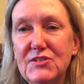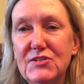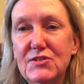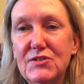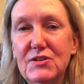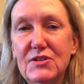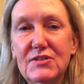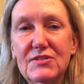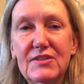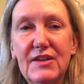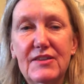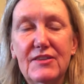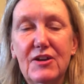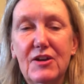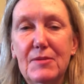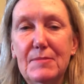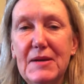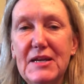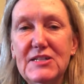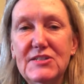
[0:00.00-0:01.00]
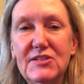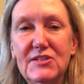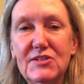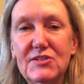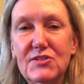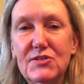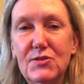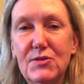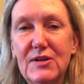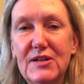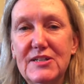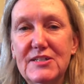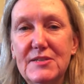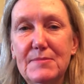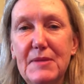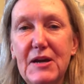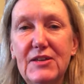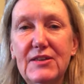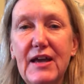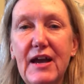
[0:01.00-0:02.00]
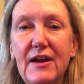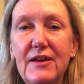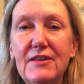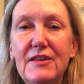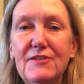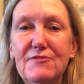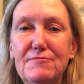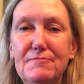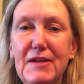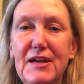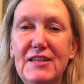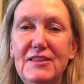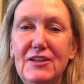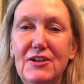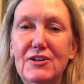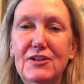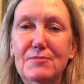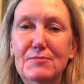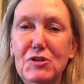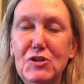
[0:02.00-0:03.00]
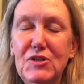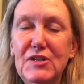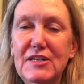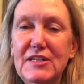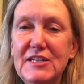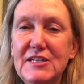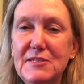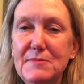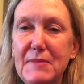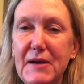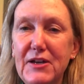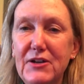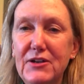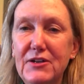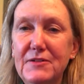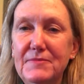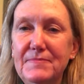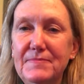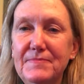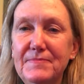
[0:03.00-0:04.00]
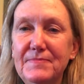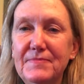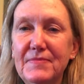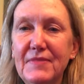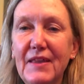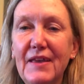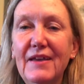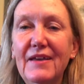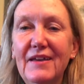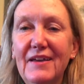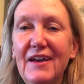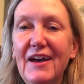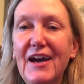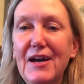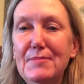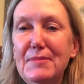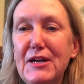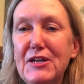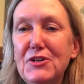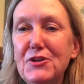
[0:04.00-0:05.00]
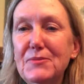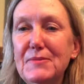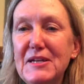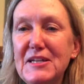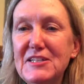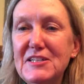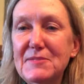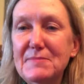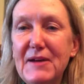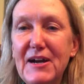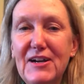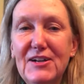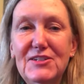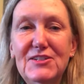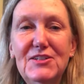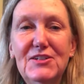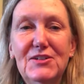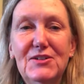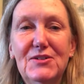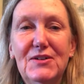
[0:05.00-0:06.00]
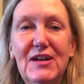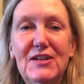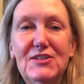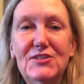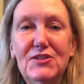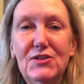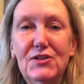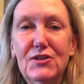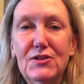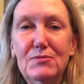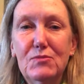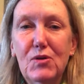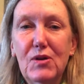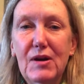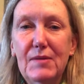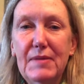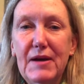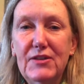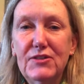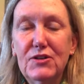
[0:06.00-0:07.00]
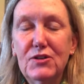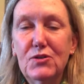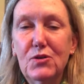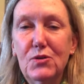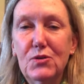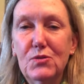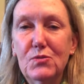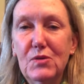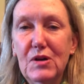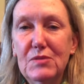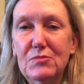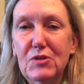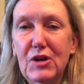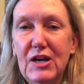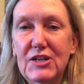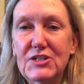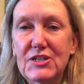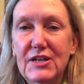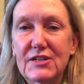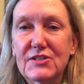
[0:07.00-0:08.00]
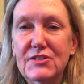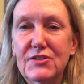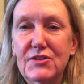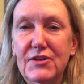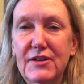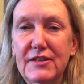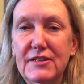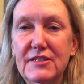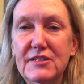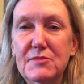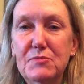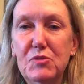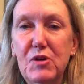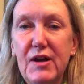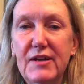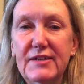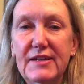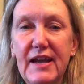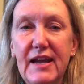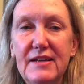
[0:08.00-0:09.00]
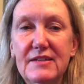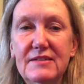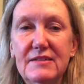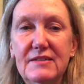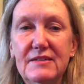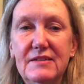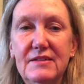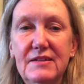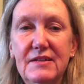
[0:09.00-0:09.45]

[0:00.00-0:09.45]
girls and their amazing stories about how they've made their communities better. I bet you'll be inspired too as you learn more about their Gold Award projects during this broadcast.